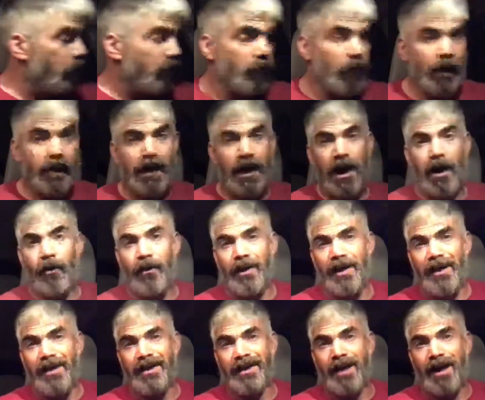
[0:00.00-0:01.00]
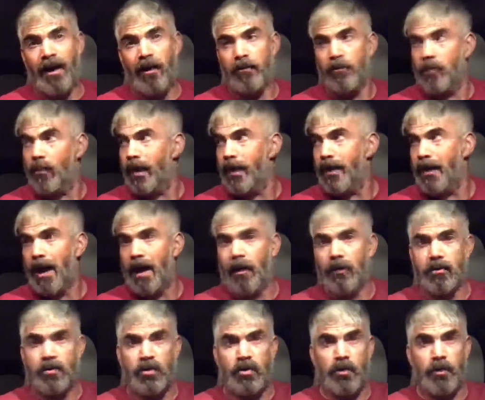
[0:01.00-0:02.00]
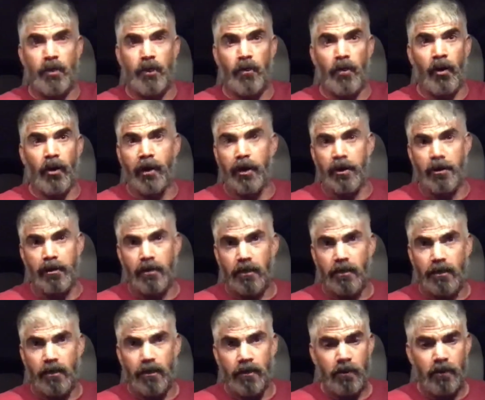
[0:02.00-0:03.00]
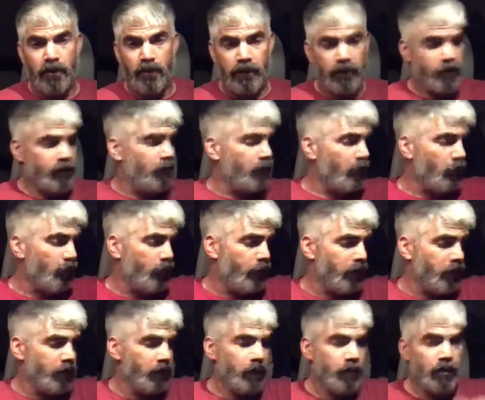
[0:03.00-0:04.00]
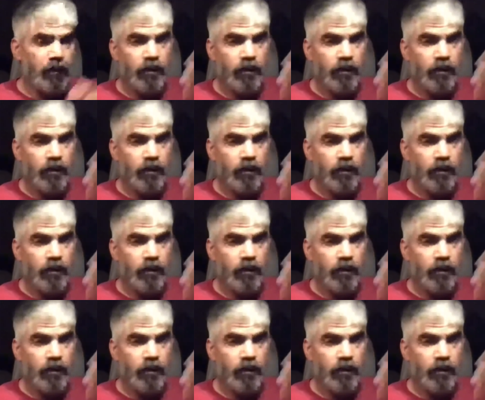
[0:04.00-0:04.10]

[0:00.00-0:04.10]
right now, In-N-Out, right now, supermarket, still open,